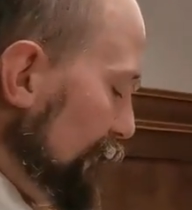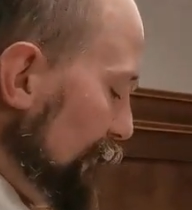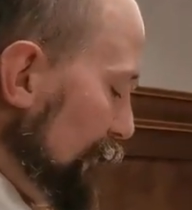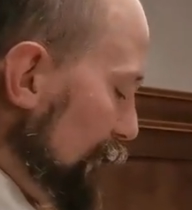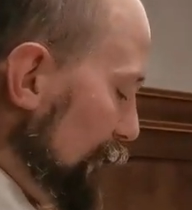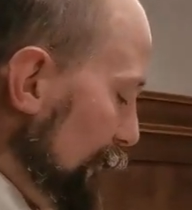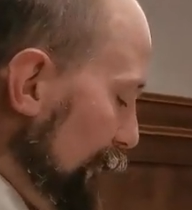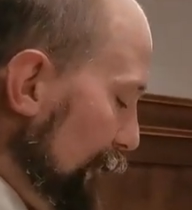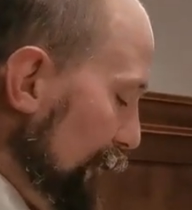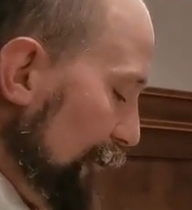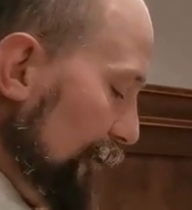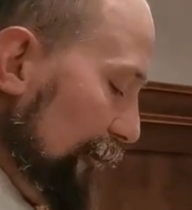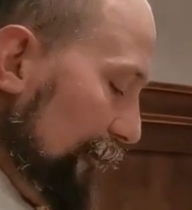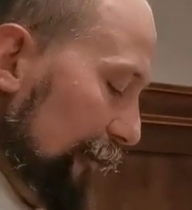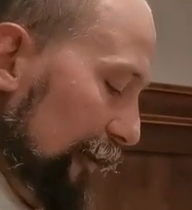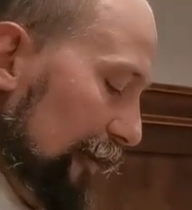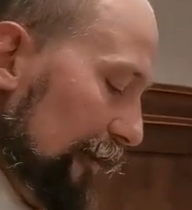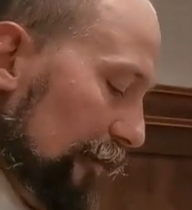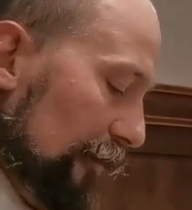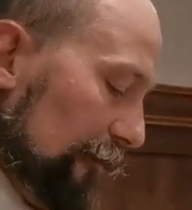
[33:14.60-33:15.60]
further
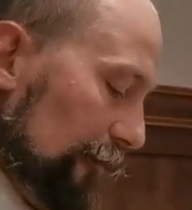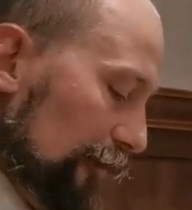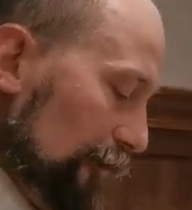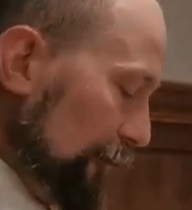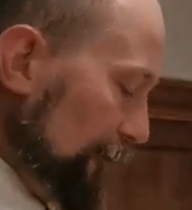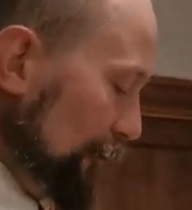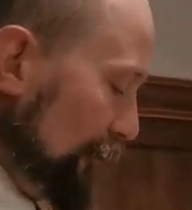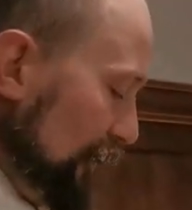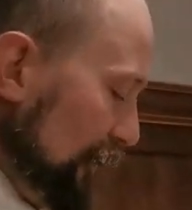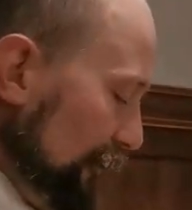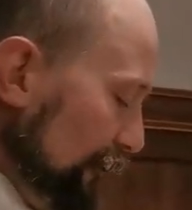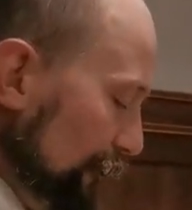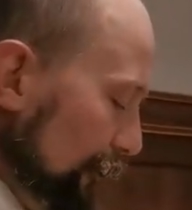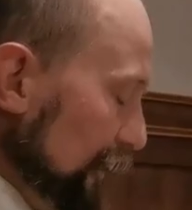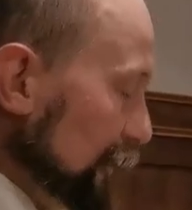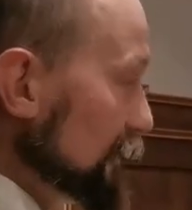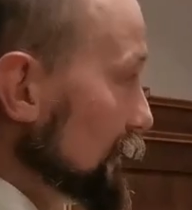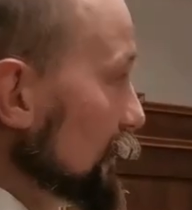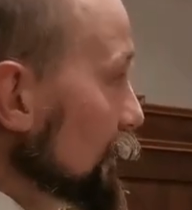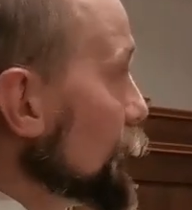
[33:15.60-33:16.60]
video. I'm sure we'll have
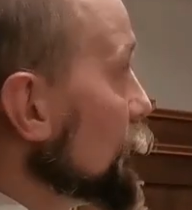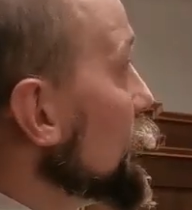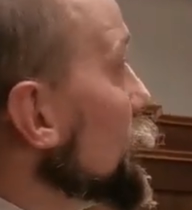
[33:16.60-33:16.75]
plenty